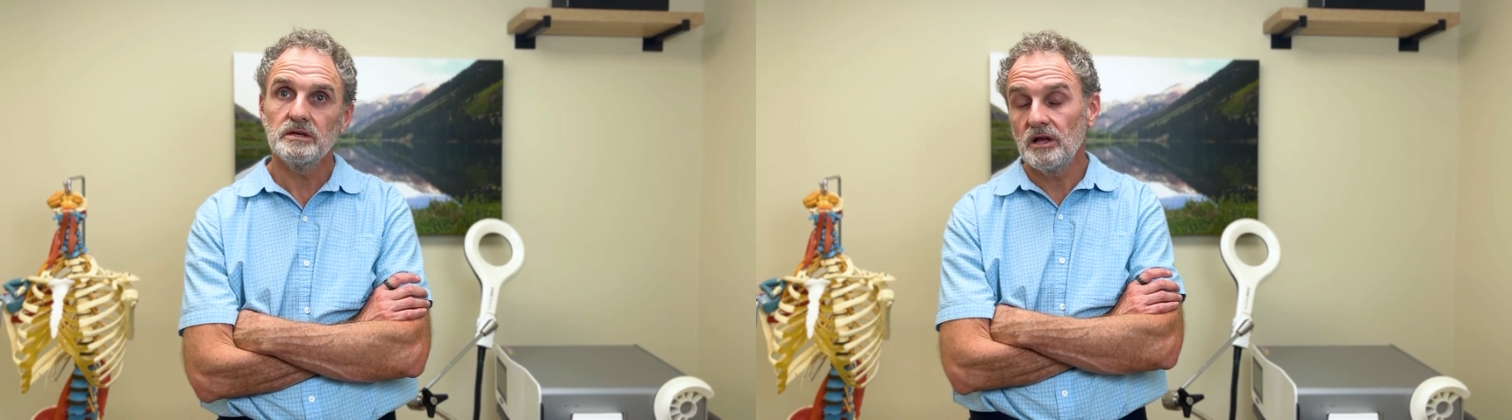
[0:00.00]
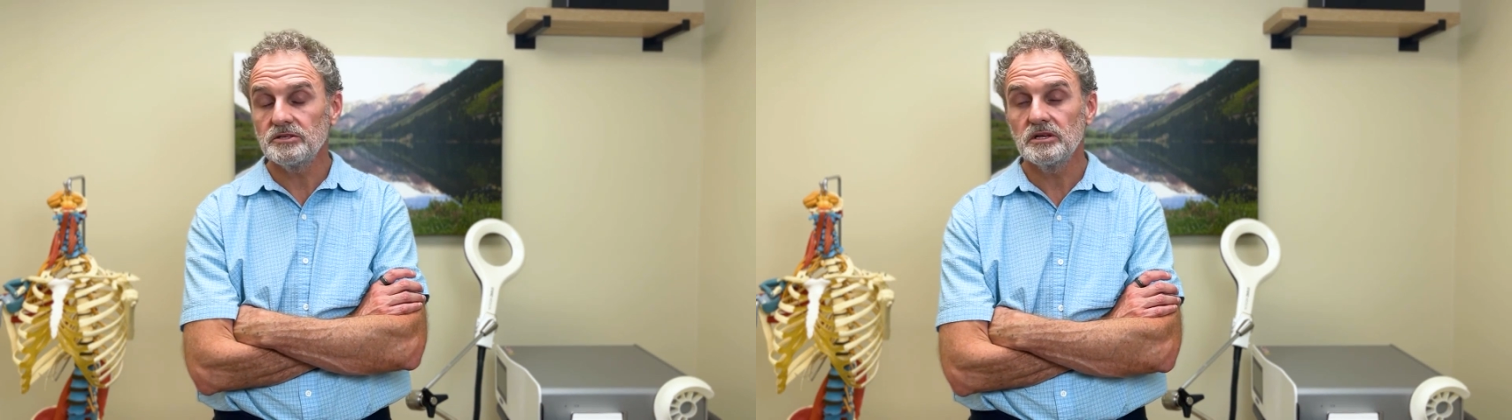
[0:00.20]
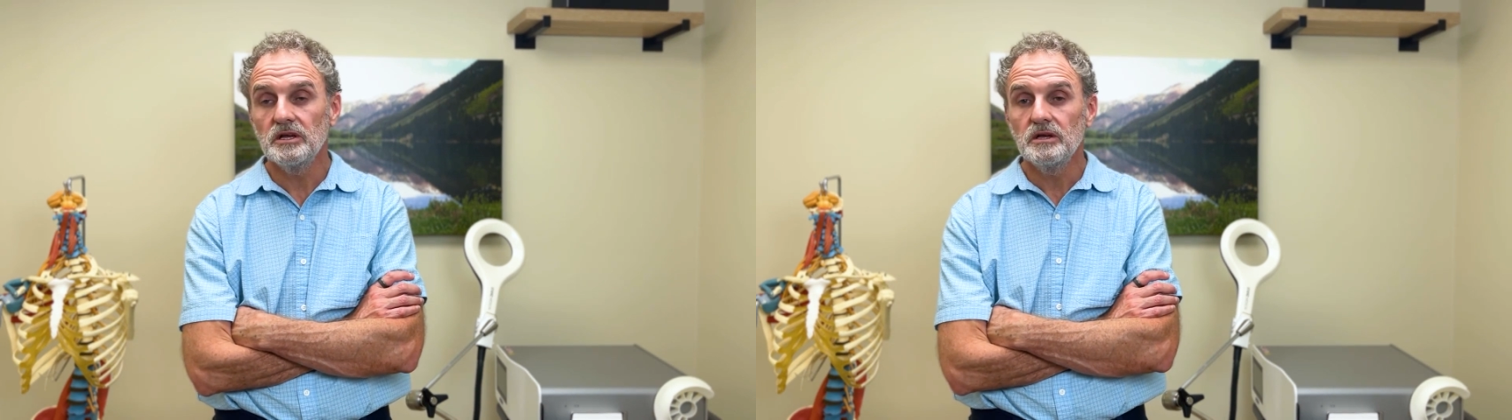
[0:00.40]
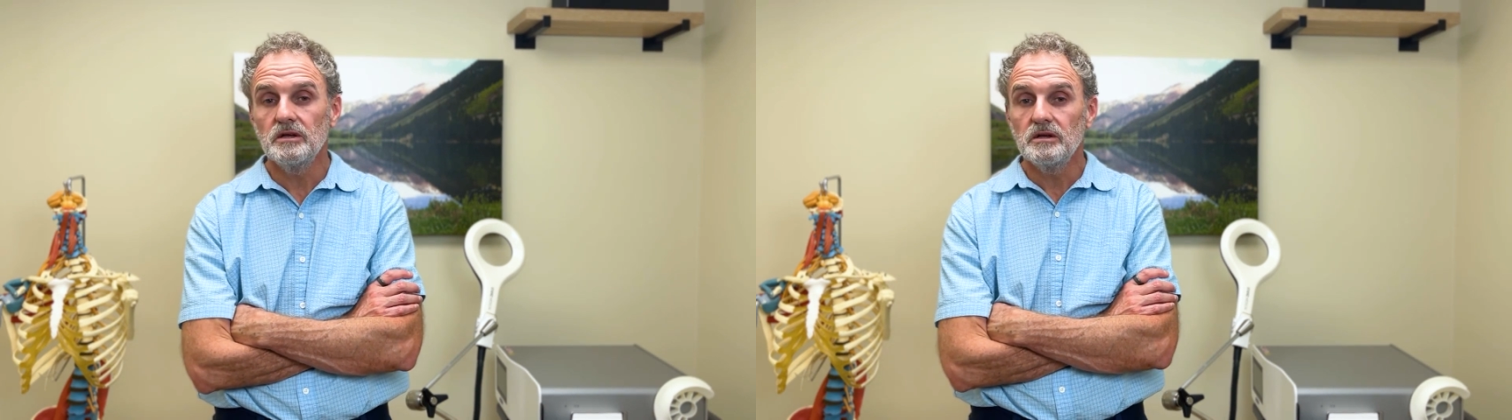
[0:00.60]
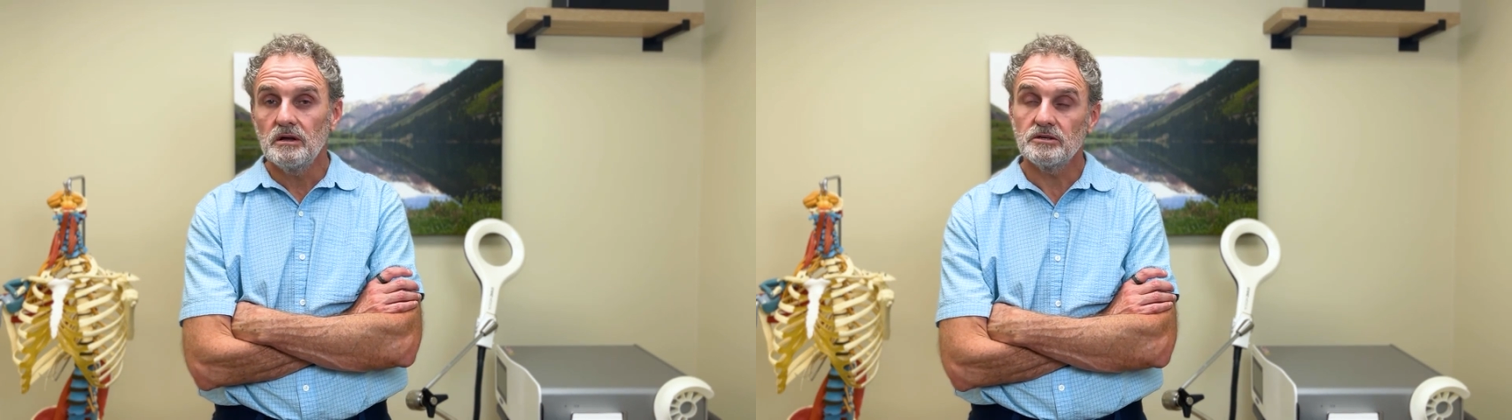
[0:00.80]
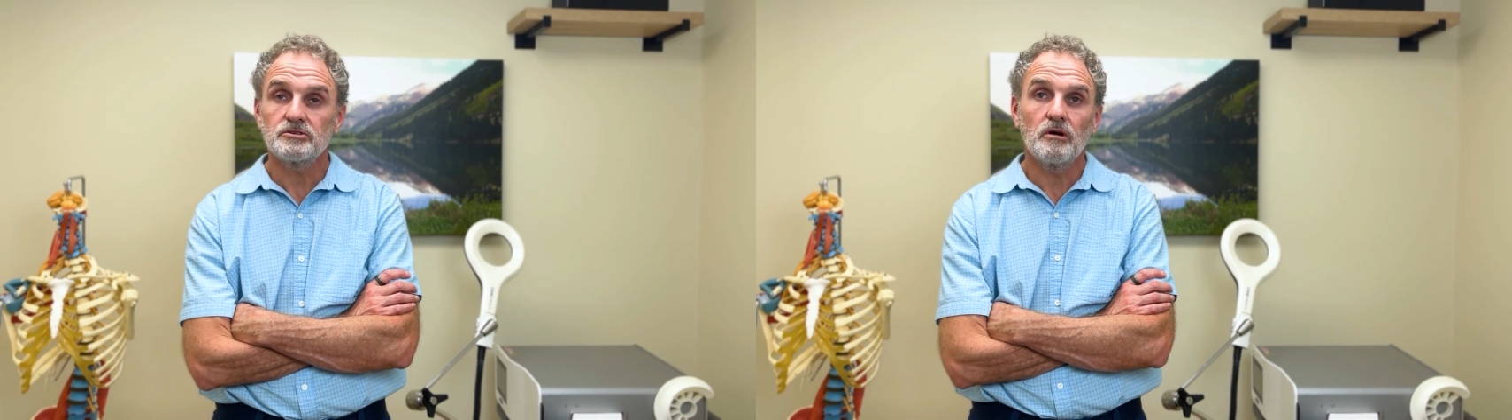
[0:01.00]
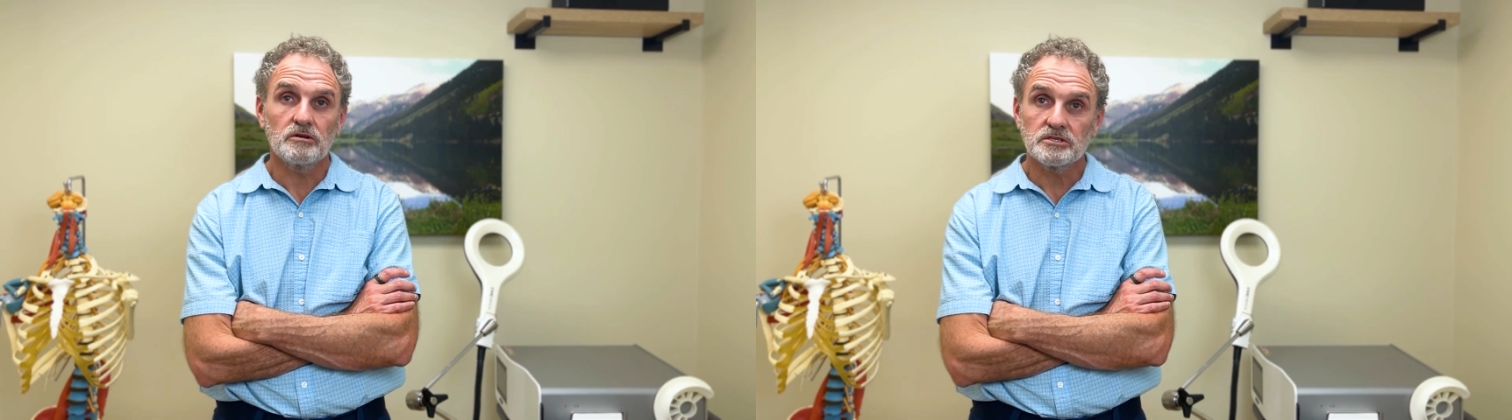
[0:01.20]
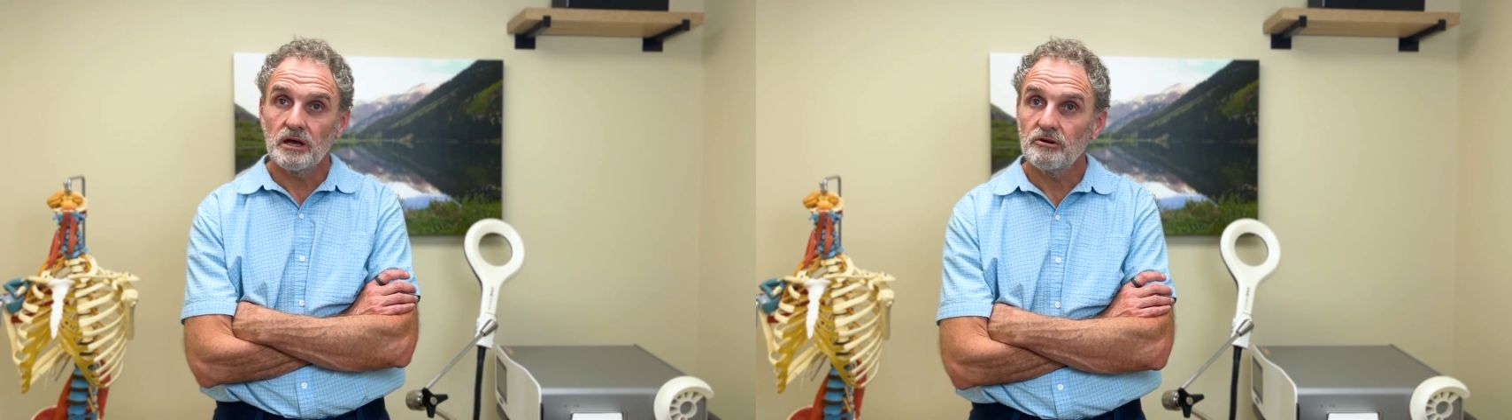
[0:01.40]
Plus, a strong
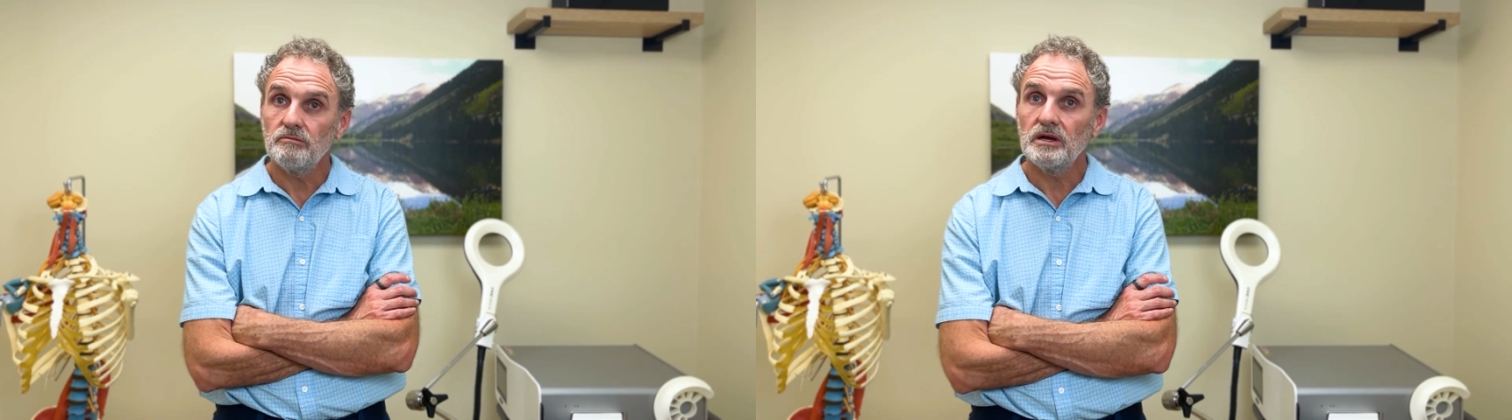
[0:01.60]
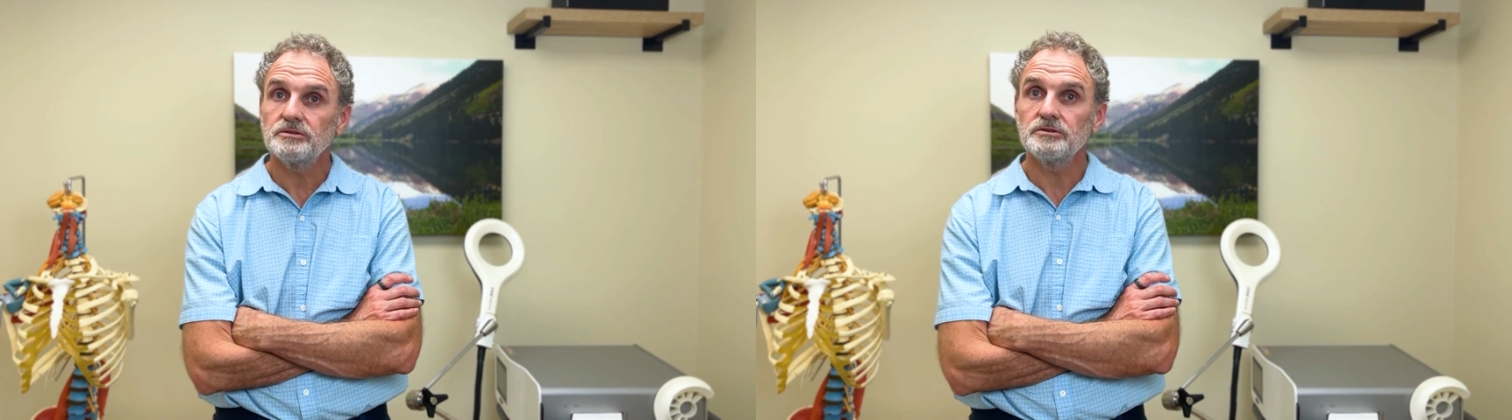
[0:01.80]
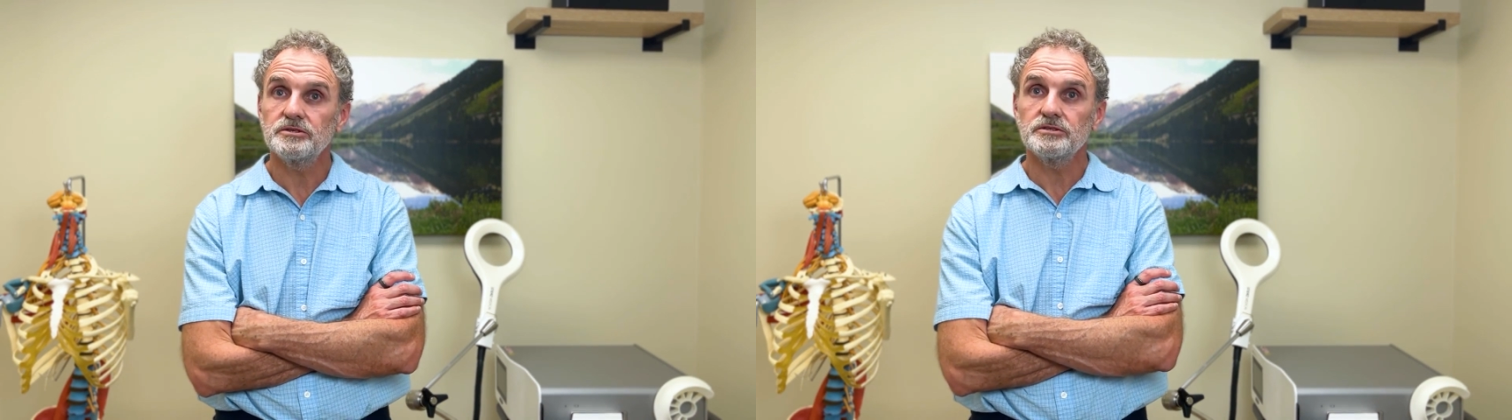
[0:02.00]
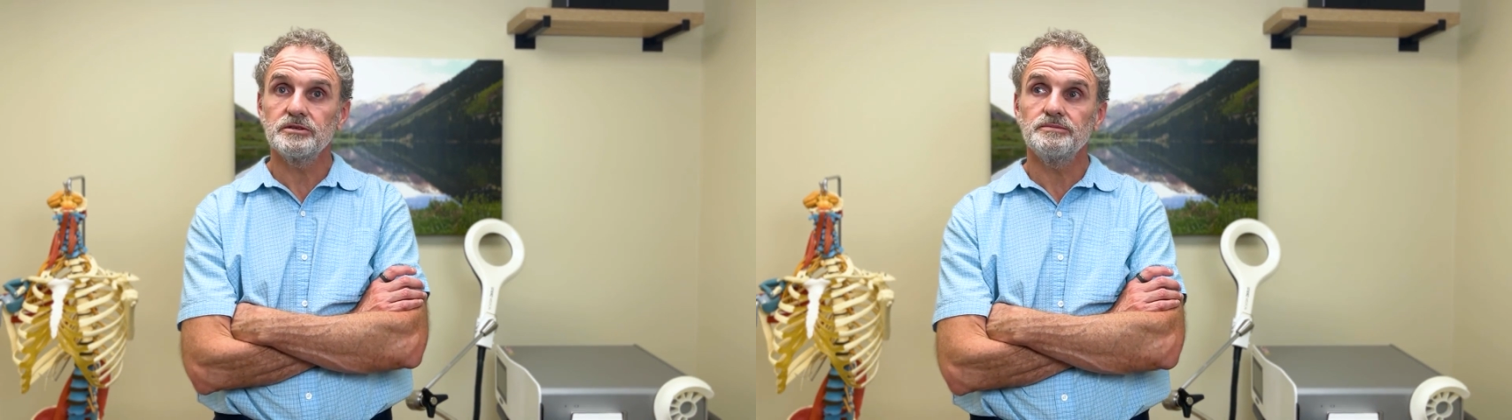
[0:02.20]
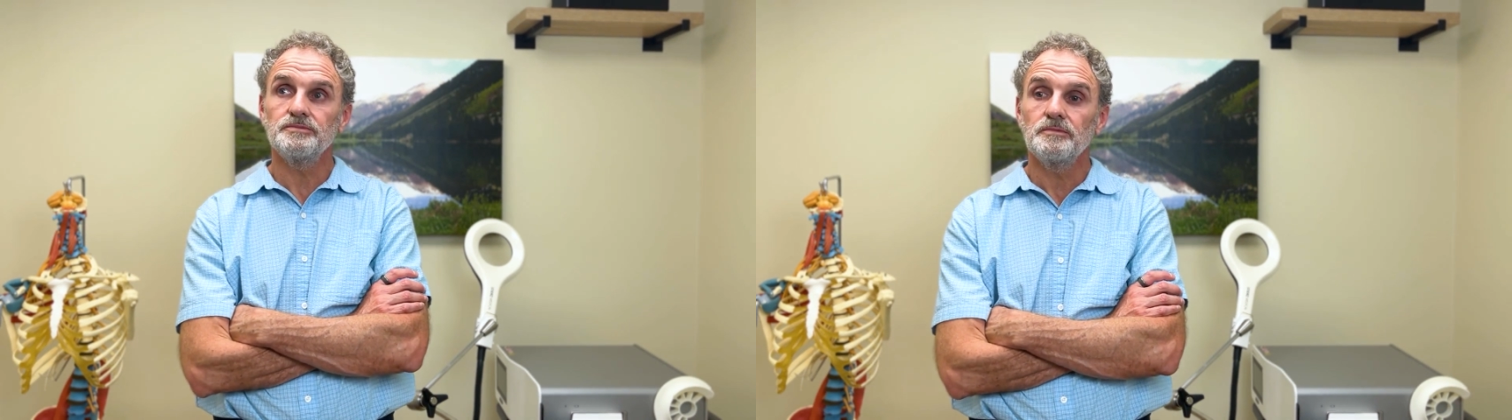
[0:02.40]
skeletal muscle system